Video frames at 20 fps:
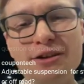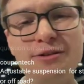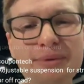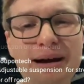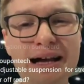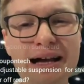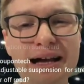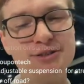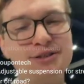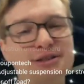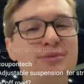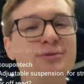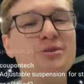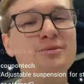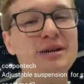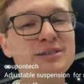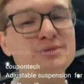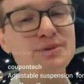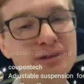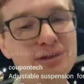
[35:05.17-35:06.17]
to make weather
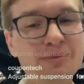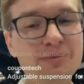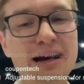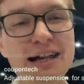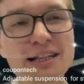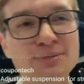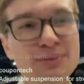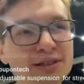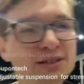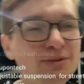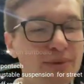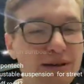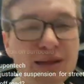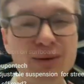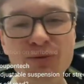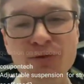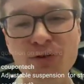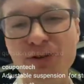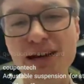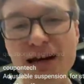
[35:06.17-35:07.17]
mats or someone who makes weather
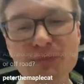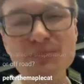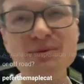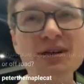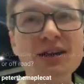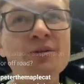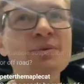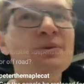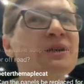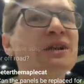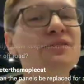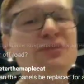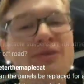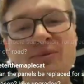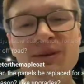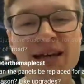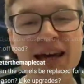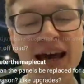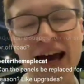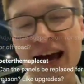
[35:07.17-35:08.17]
mats wants to make them for the
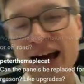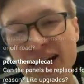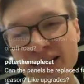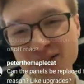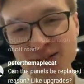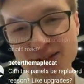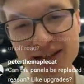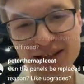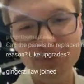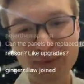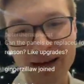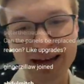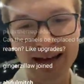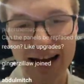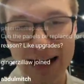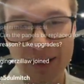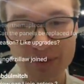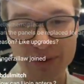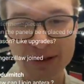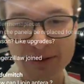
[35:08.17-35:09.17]
Aptera, we'll give them the CAD
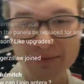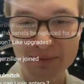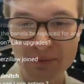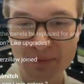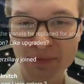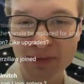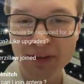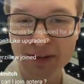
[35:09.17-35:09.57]
so they can make it happen.